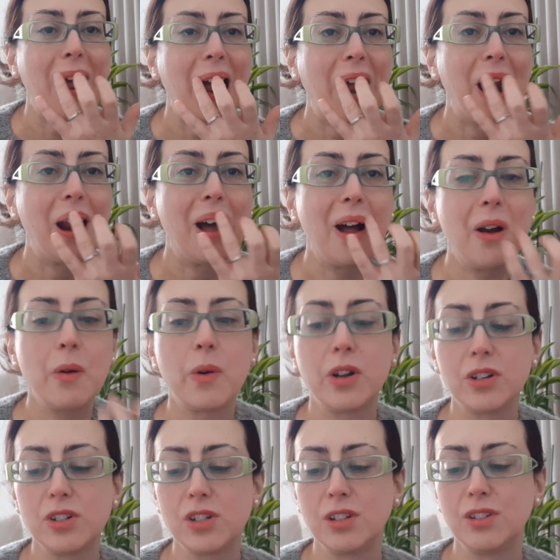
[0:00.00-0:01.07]
I don't
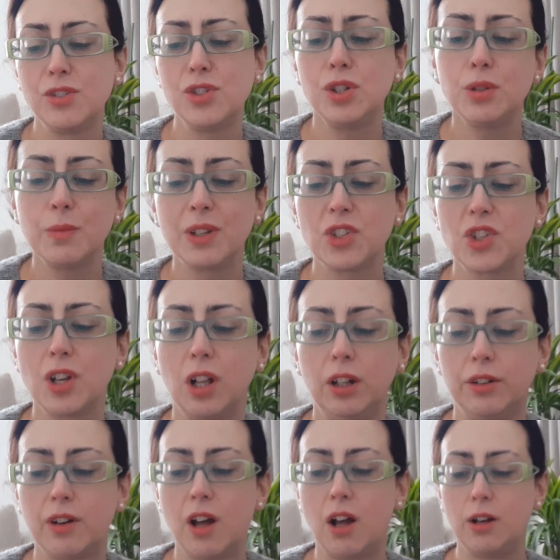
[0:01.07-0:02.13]
want too much
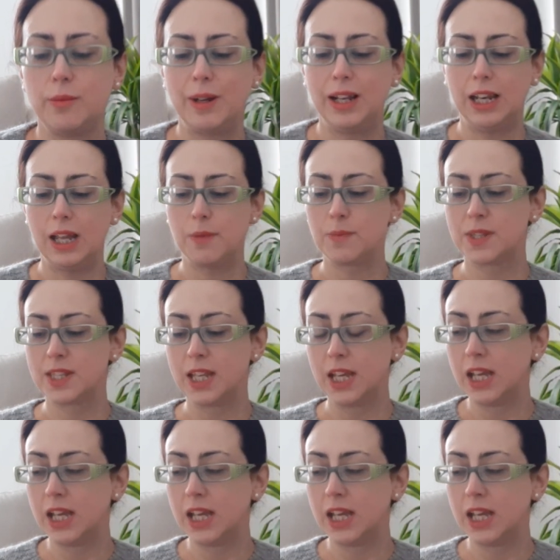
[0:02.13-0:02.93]
color on my lips.